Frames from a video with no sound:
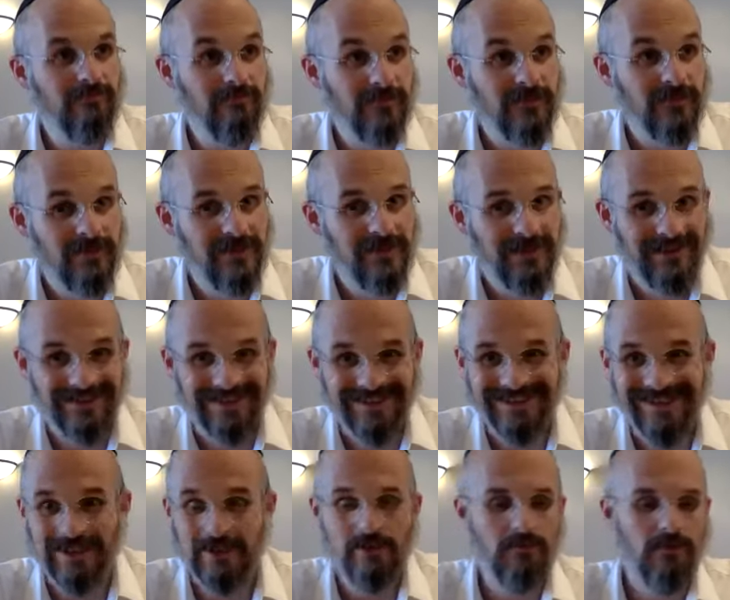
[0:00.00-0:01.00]
That's that's
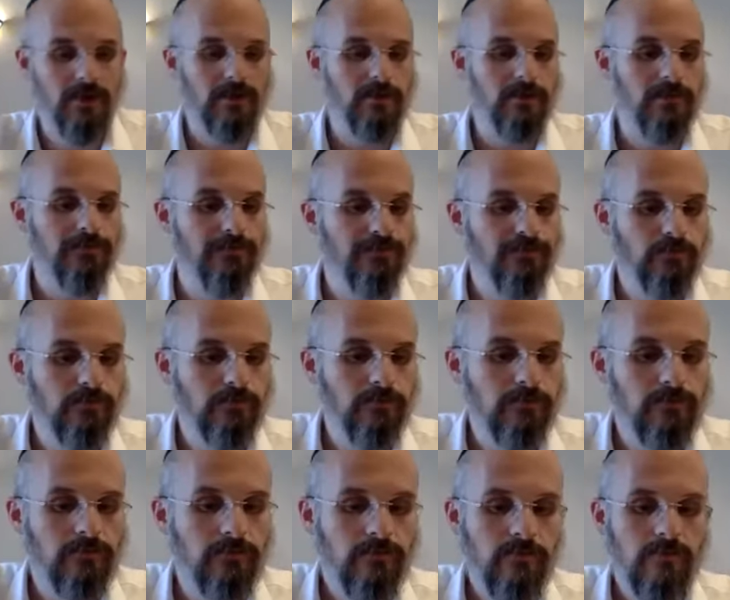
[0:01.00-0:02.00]
exactly right.
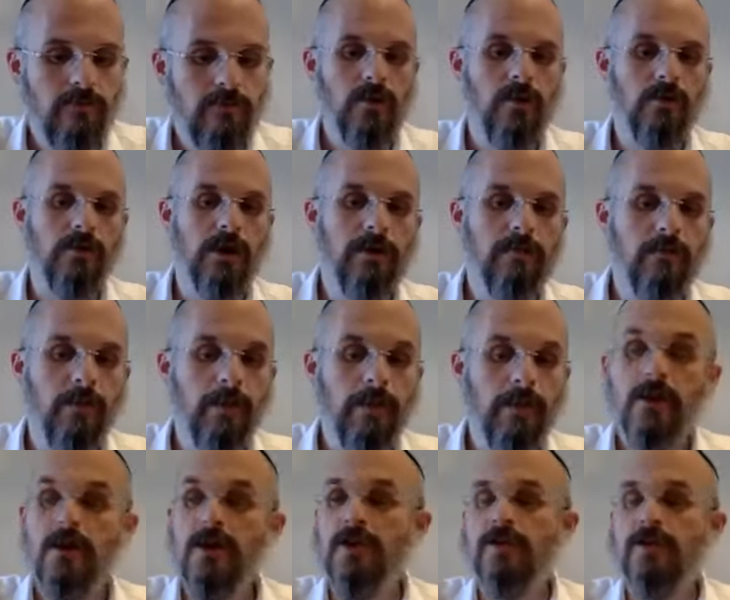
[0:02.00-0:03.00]
Okay,
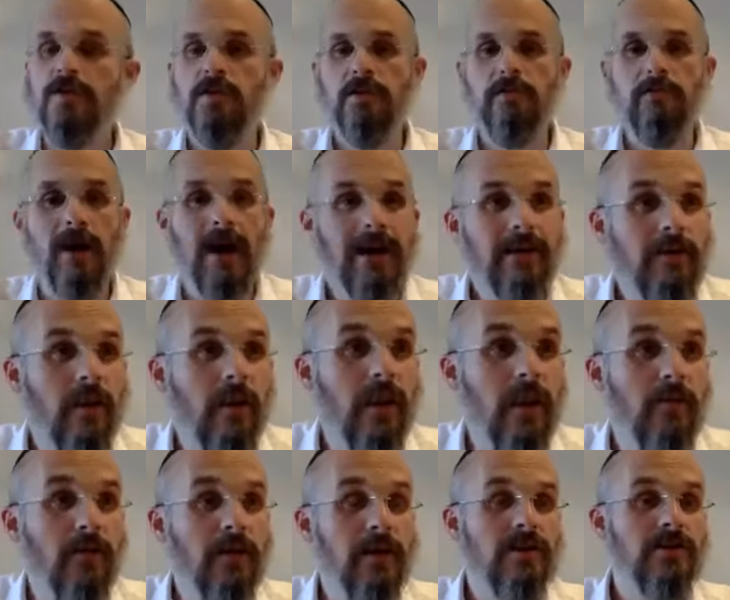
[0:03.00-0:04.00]
so the mind of the
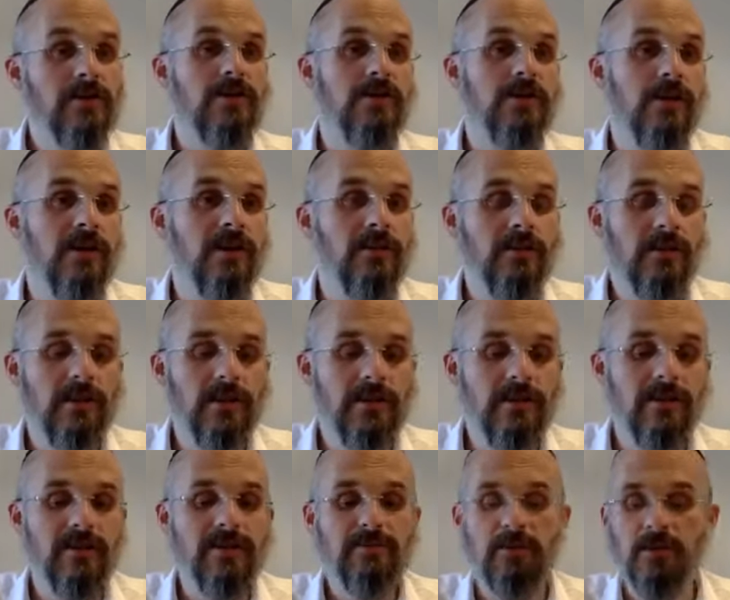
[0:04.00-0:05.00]
nefesh, alokit,
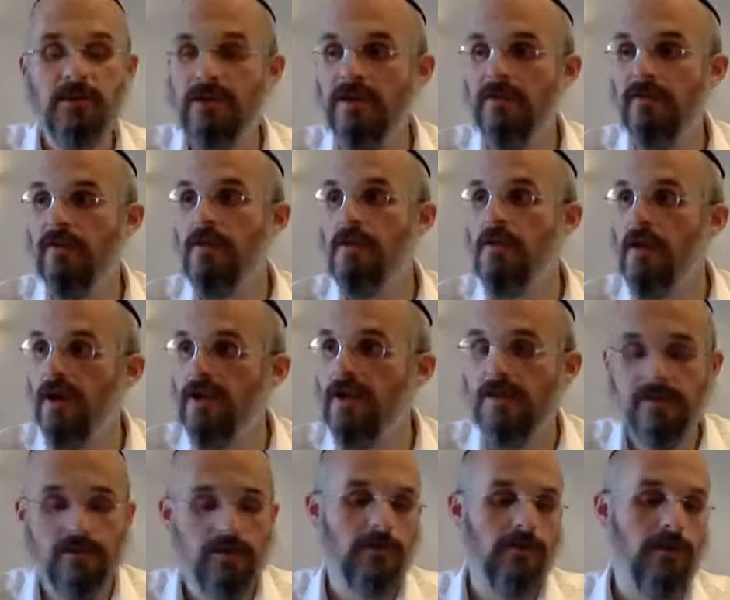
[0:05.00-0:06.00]
is put into the thoughts
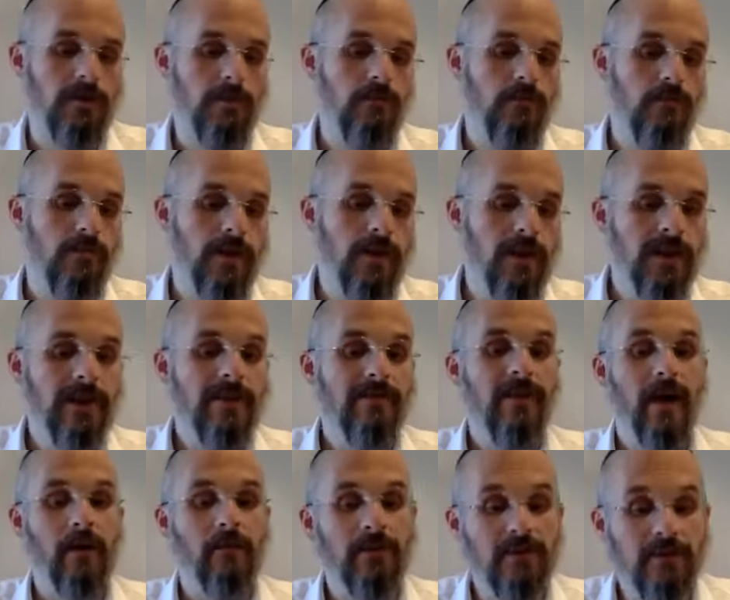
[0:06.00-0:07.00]
of Torah.
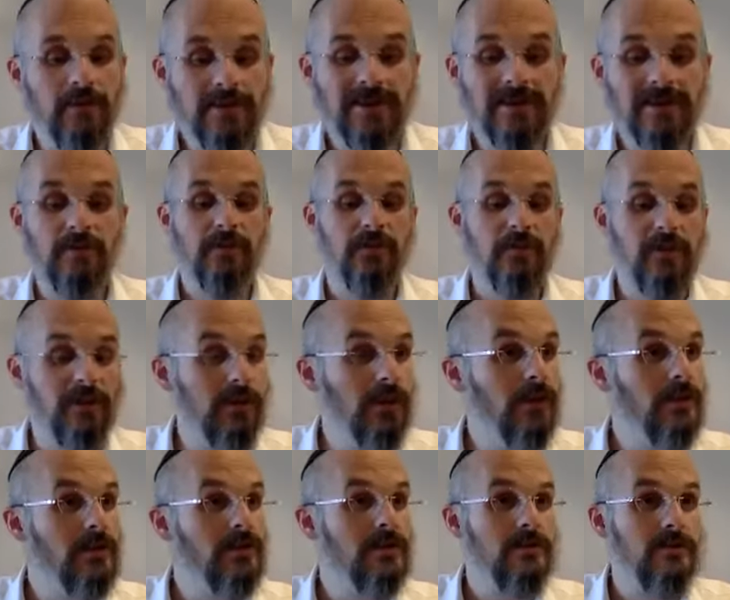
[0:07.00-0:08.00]
Ba'amidas and the
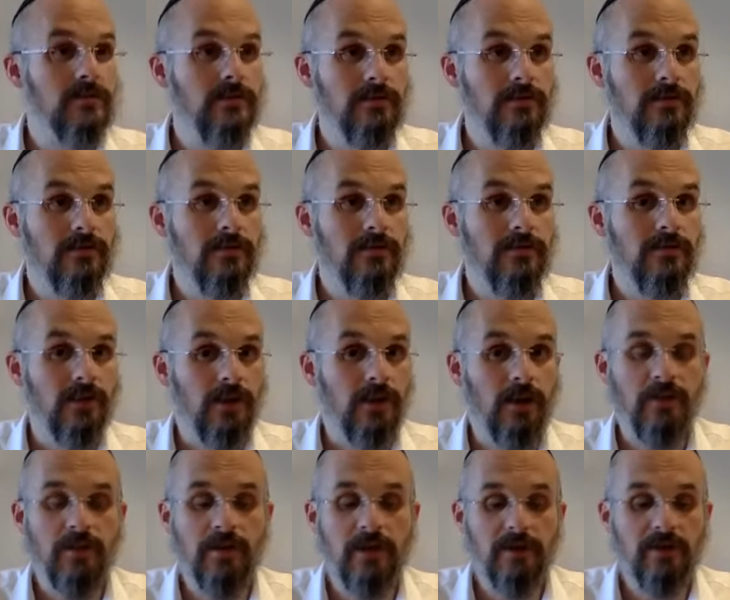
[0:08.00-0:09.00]
feelings of
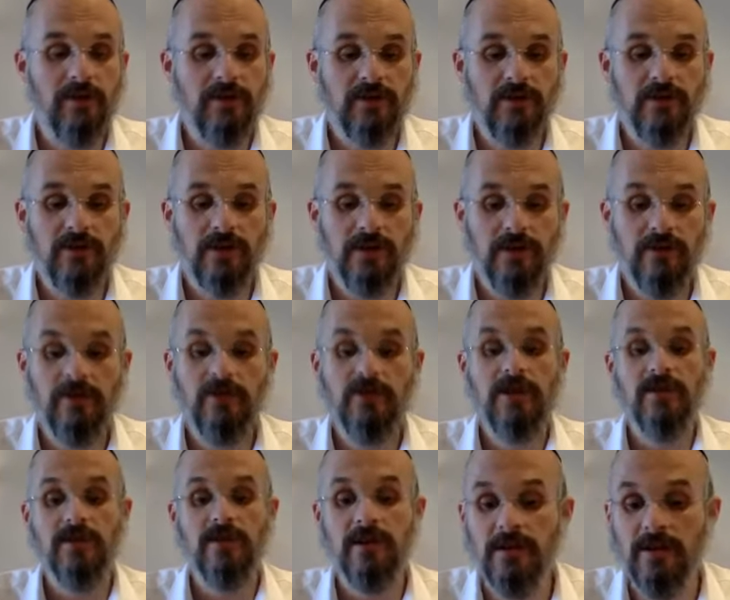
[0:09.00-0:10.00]
the nefesh alokit,
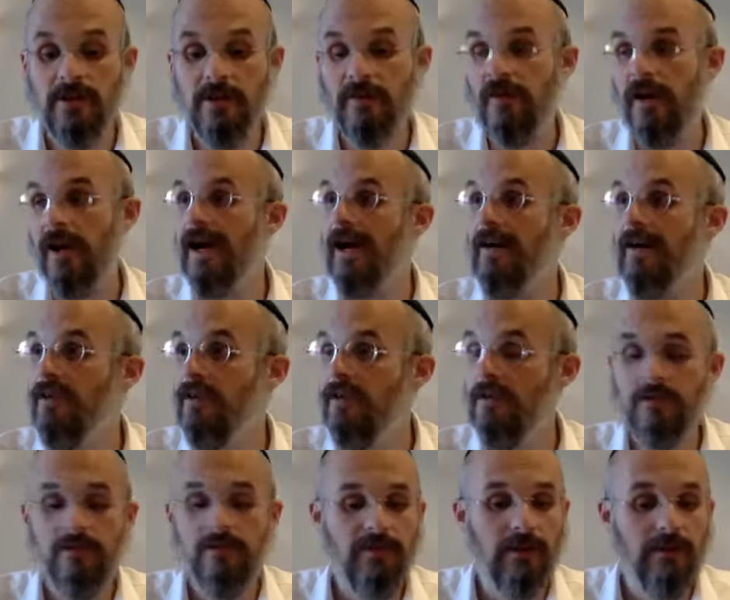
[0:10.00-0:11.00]
shen yira,
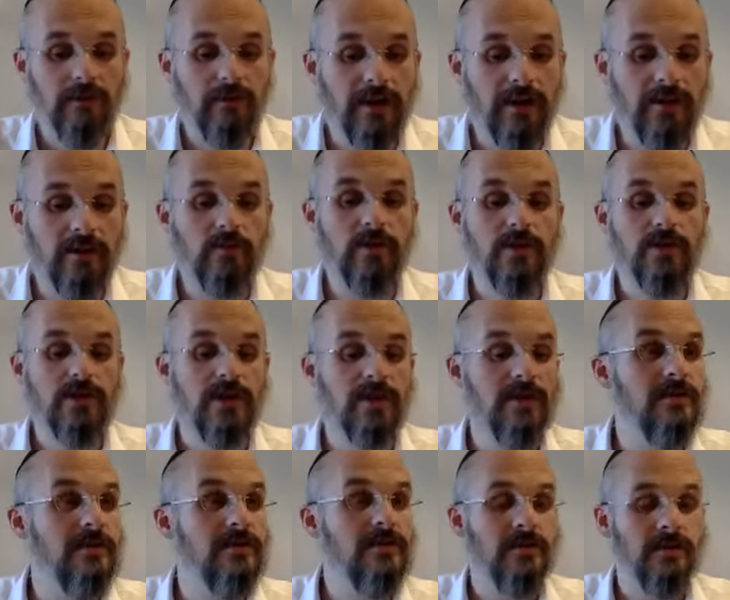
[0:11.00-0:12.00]
va'ava, anfein, which
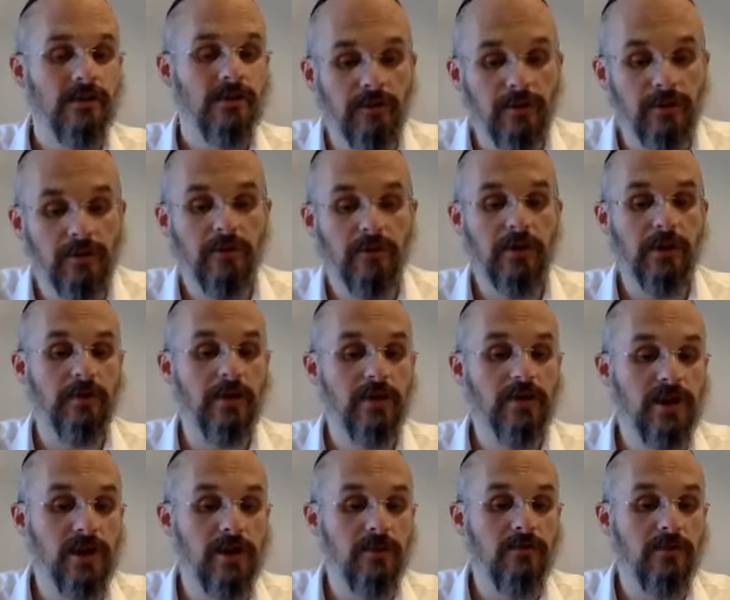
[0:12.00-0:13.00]
is love and fear of
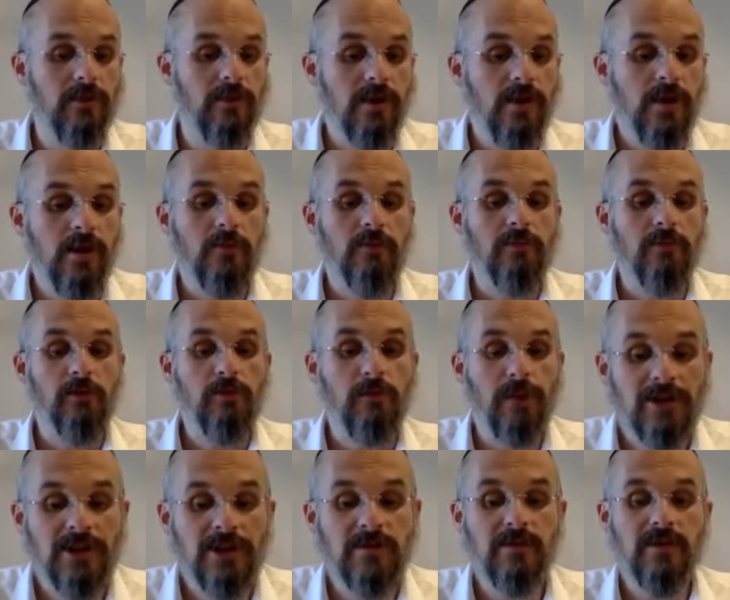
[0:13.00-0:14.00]
Hashem,
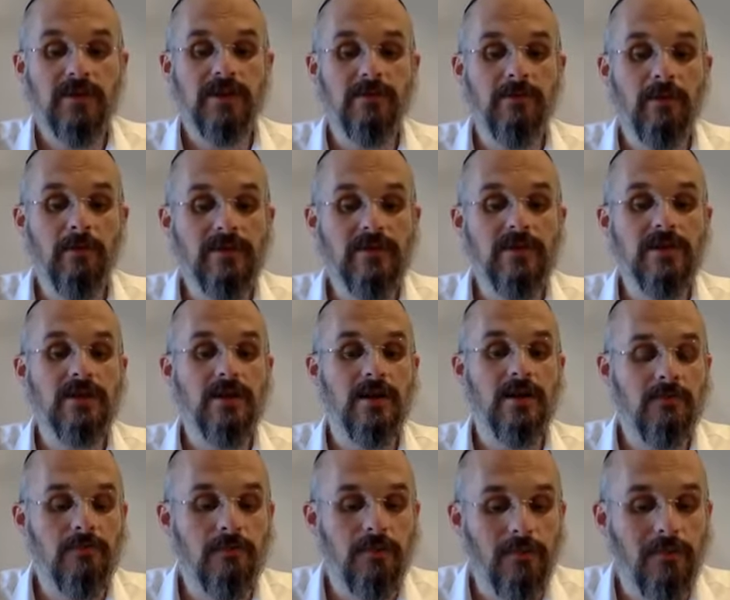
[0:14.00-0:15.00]
mulabeshis, bekim, amitzis,
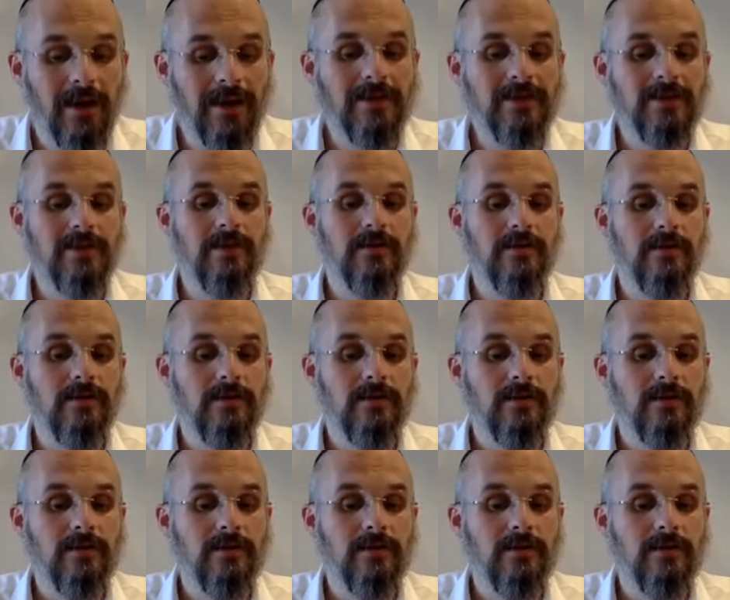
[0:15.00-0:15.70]
b'maisa,